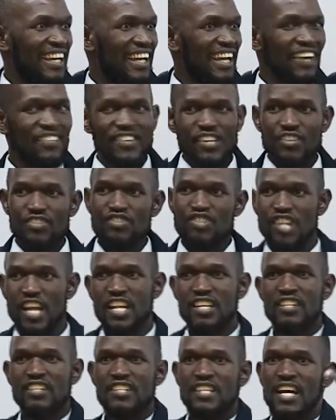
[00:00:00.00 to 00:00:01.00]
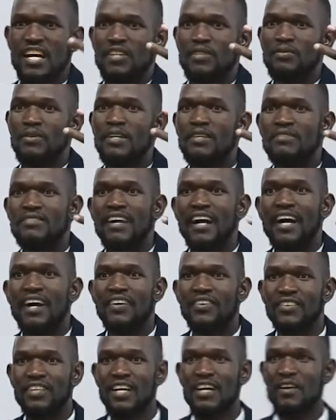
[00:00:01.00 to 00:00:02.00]
And we change it the other way
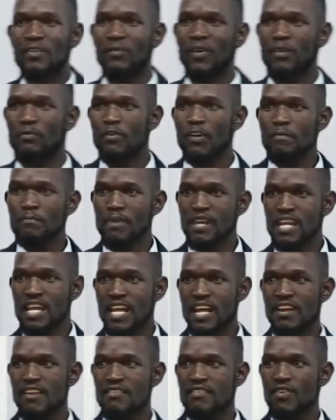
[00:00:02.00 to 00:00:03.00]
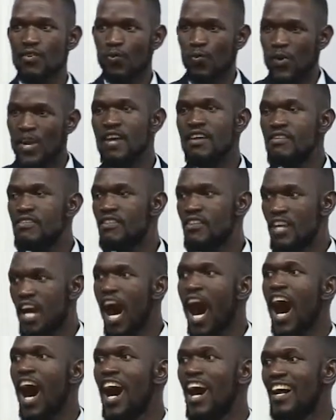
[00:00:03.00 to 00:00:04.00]
around. When we begin with
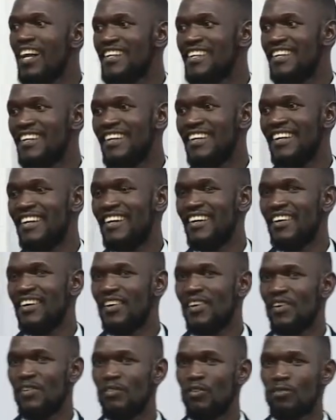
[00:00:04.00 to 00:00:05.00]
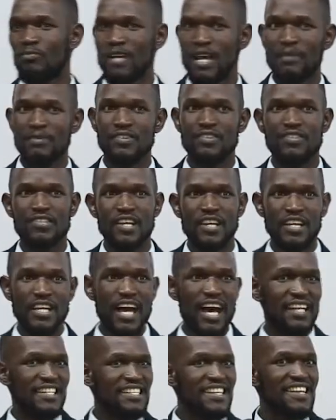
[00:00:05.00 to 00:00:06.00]
God, we'll be able to say,
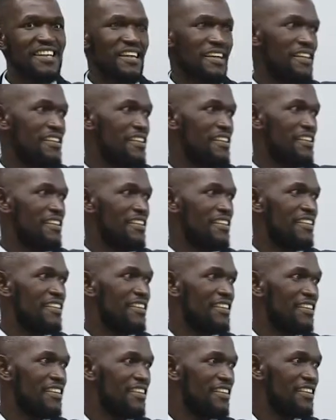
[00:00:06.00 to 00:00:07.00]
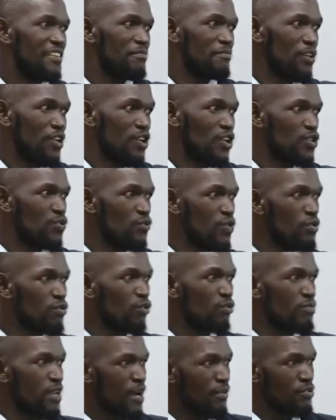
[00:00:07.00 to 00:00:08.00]
God did it. Because we
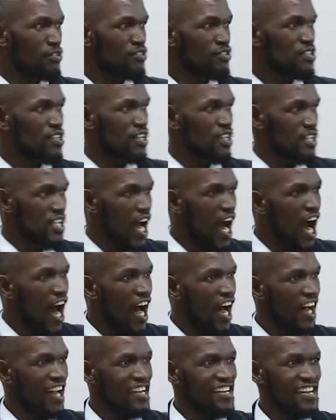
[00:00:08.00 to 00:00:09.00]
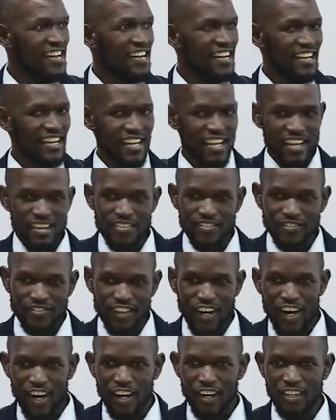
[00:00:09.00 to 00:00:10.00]
will be able to see God
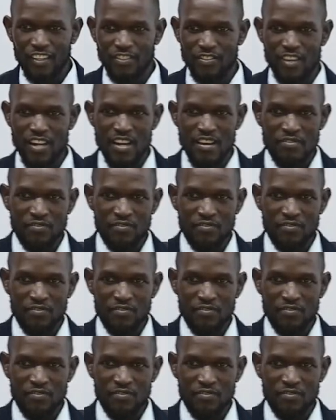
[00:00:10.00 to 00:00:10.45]
involved